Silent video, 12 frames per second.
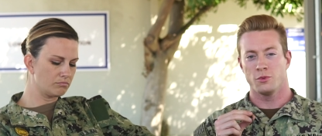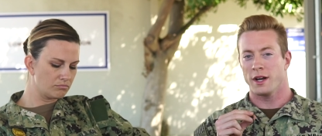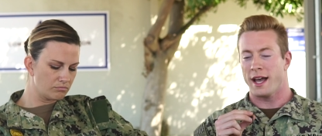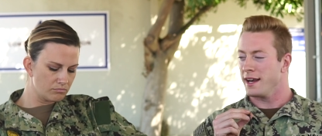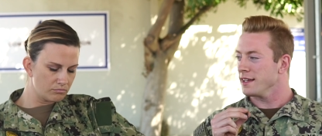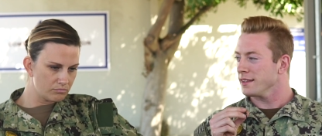Speaker 1: you want
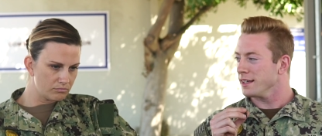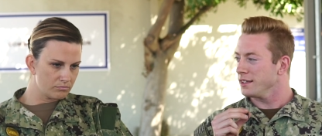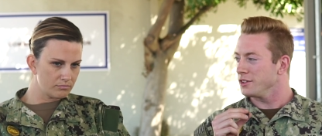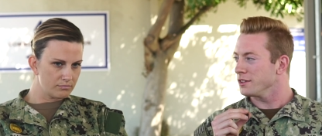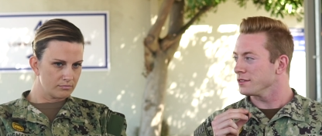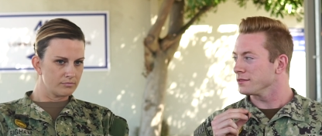to add anything?
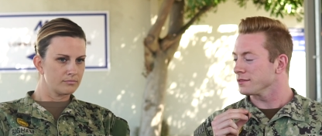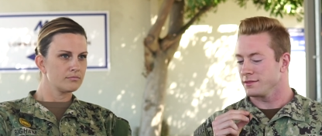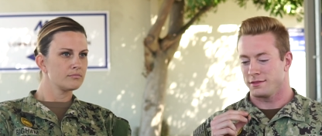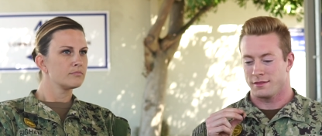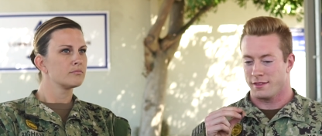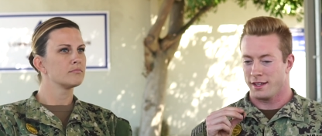You can
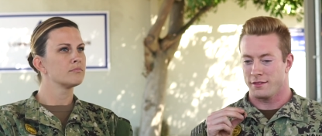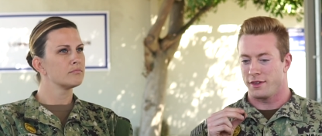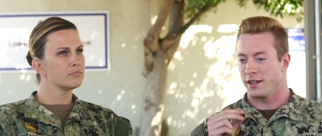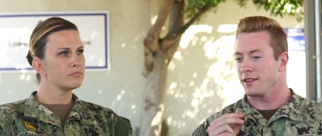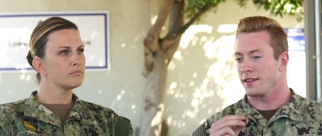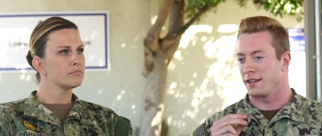think of
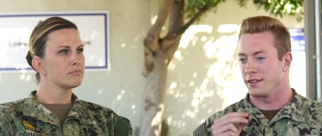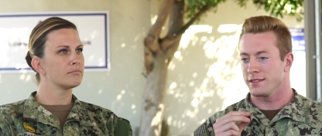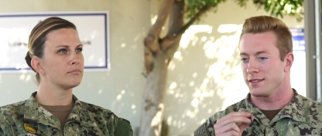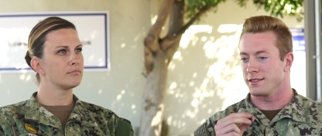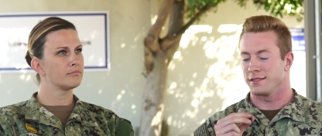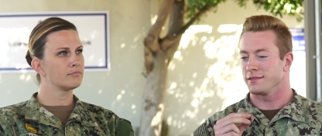anything.
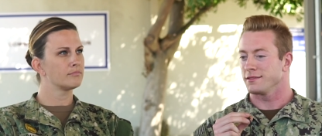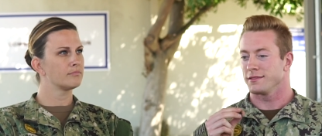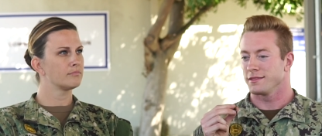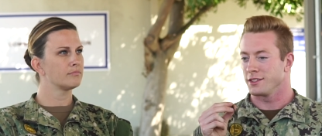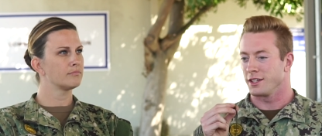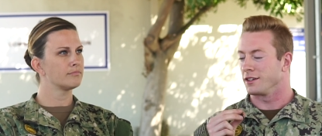This isn't,
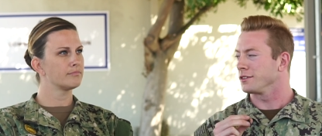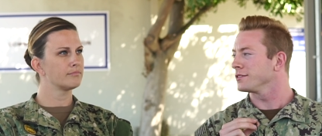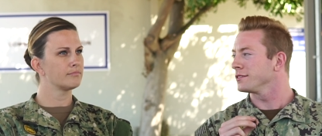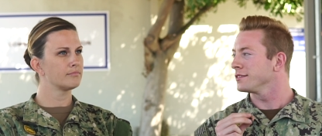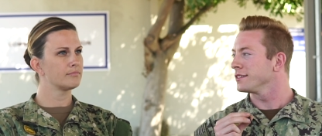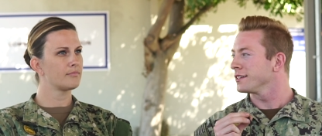you
Speaker 2: know.
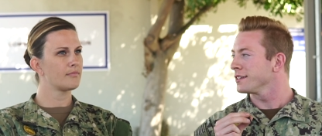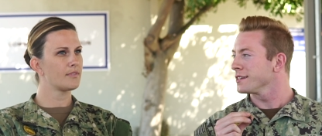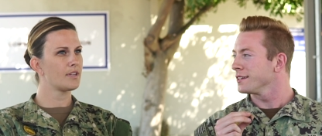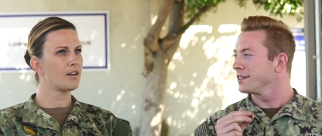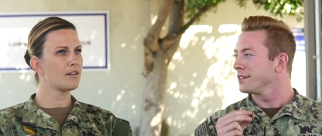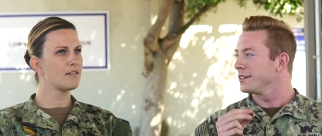
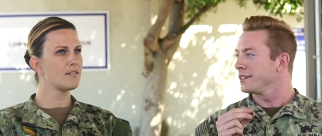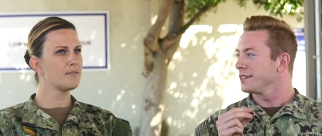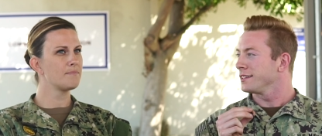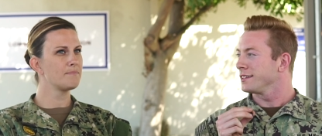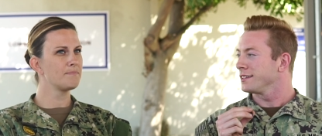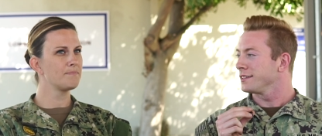
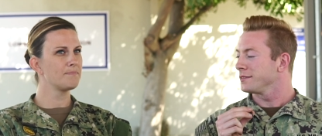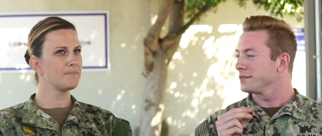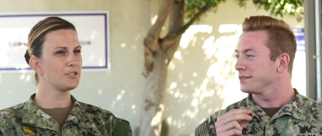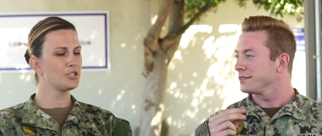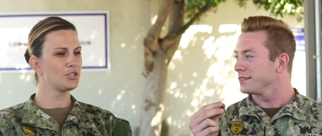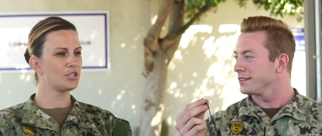Um,
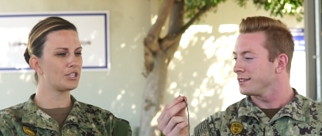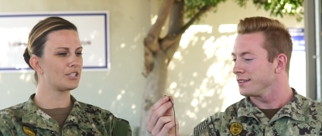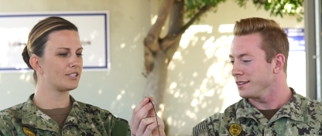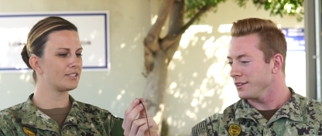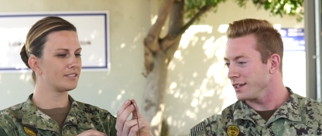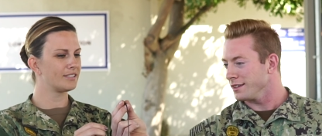sure.
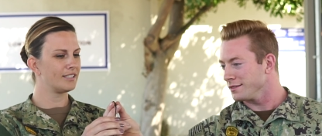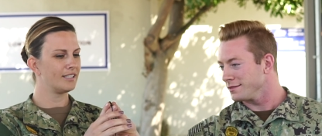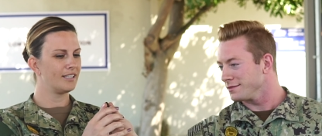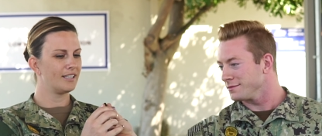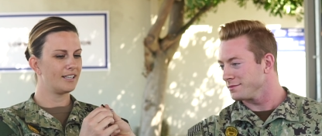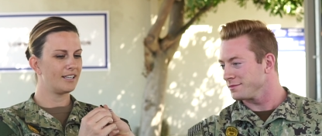Okay.
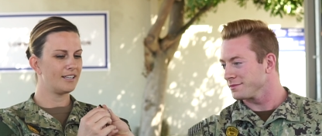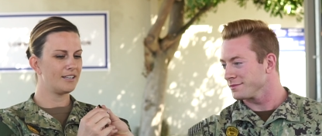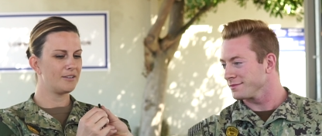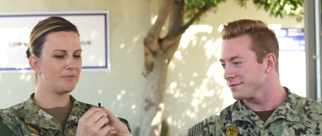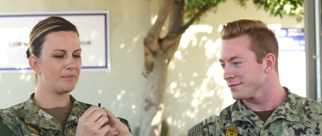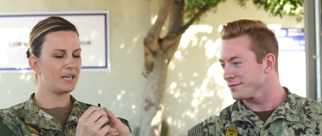
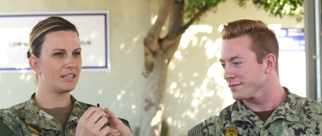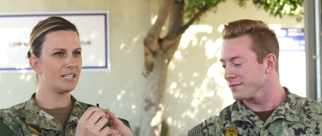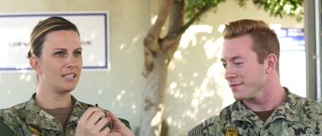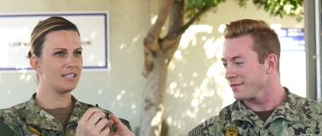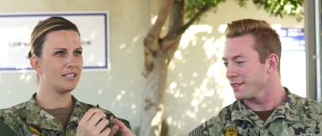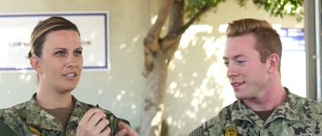Um, I
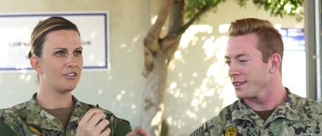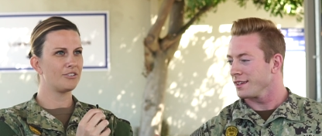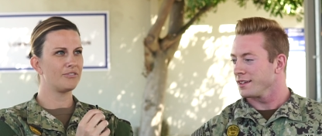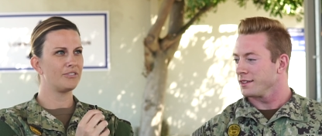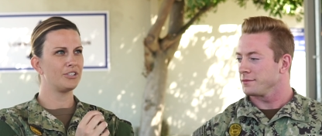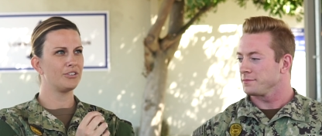think you know
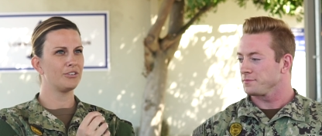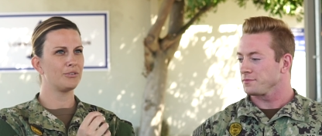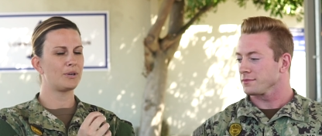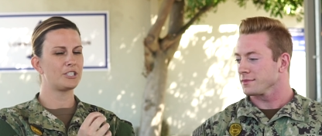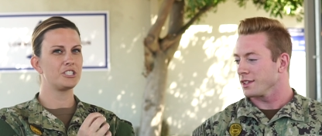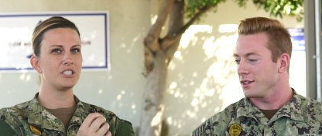if you're
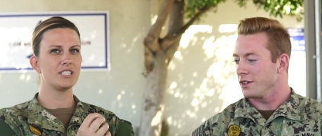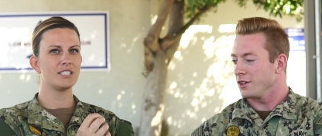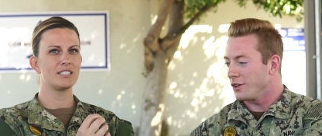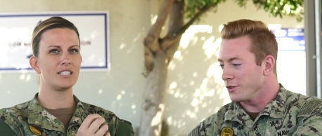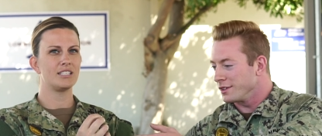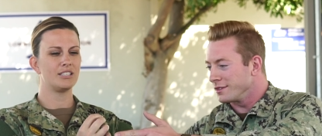watching
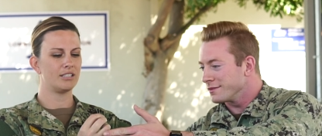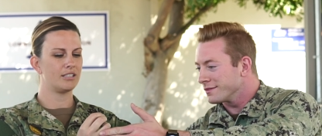this and